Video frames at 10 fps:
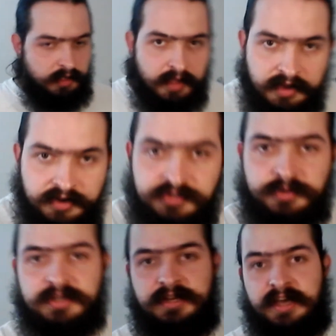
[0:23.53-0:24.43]
and
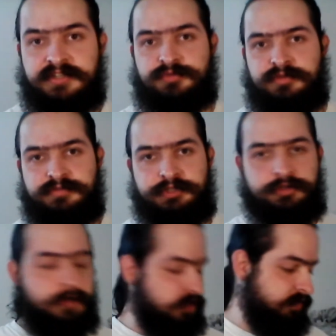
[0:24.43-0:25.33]
doing a nice review
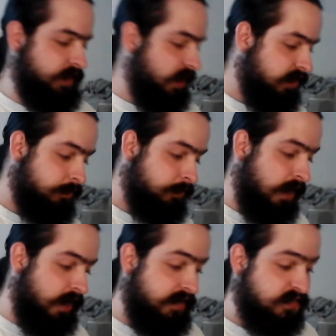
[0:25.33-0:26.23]
of an item
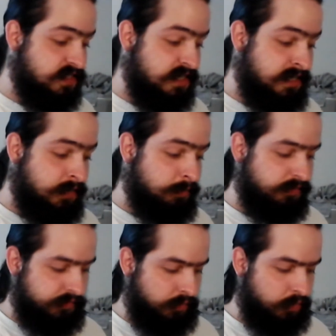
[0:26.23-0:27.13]
I've seen
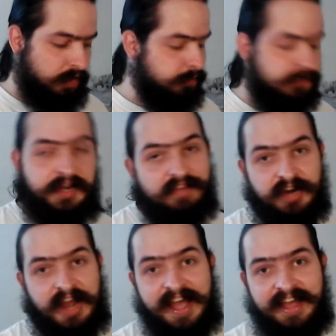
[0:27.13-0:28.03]
before but never
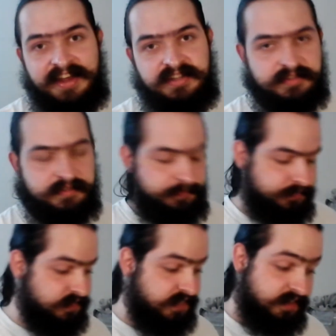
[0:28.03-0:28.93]
had,
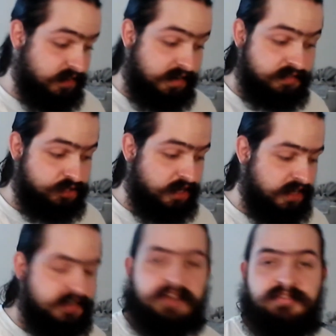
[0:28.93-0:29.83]
never
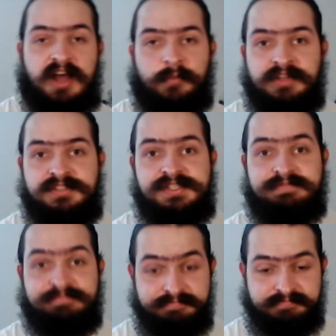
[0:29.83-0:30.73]
tried, never not once
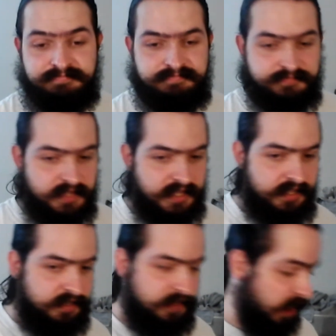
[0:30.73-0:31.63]

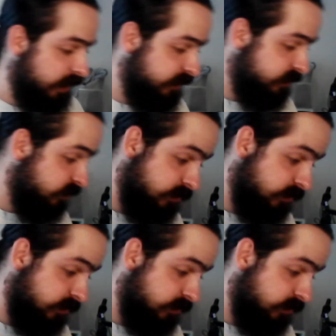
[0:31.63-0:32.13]
and I it